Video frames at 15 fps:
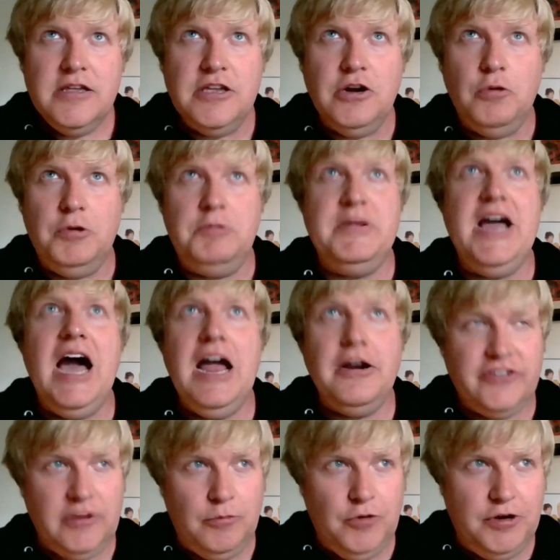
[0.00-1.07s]
you know, when we
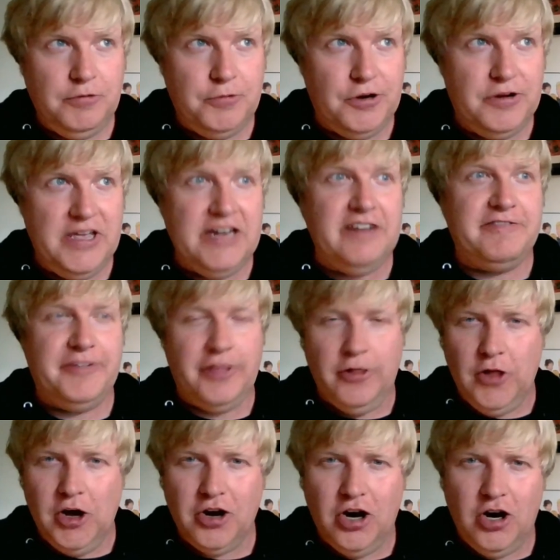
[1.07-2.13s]
hire someone, we're in it for
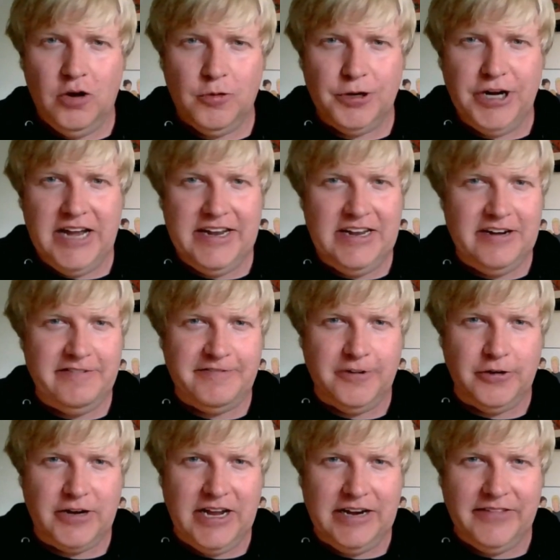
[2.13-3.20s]
the long haul. We're not in it
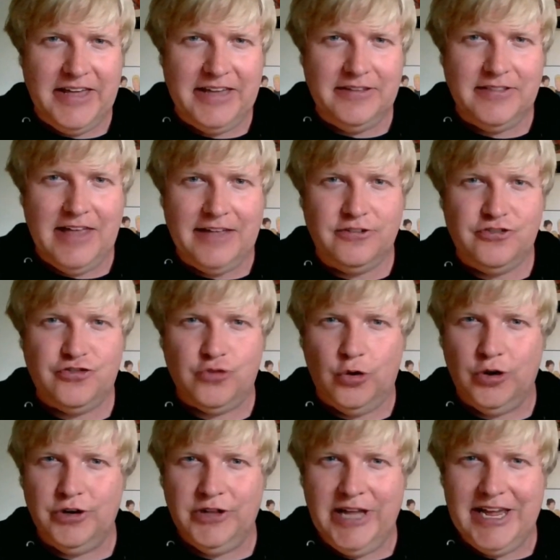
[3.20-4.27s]
for kind of that, that
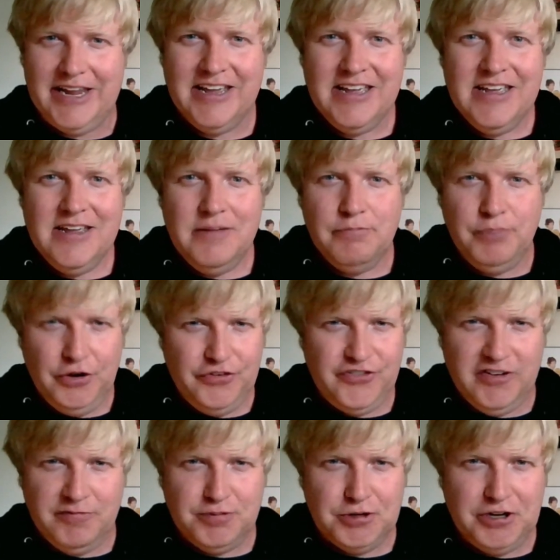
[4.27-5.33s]
short, like,
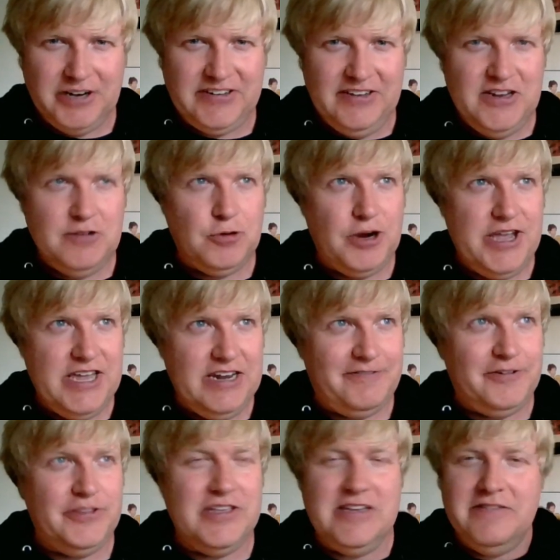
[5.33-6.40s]
burst of productivity. We're in
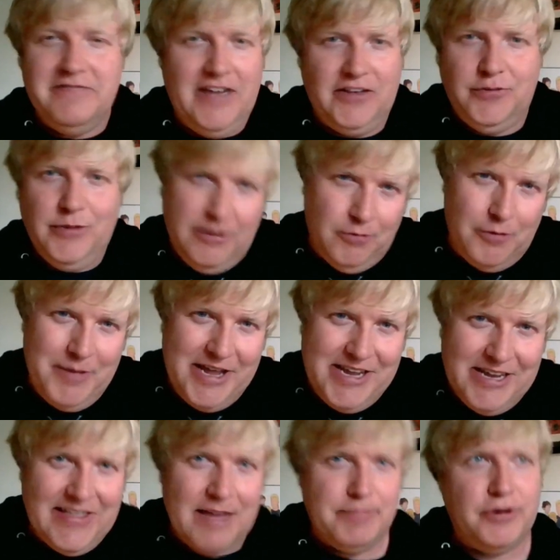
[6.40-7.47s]
it for the investment that we're
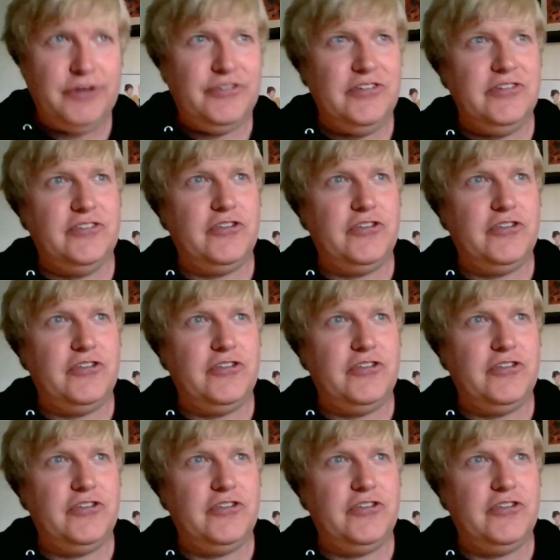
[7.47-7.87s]
making in that person.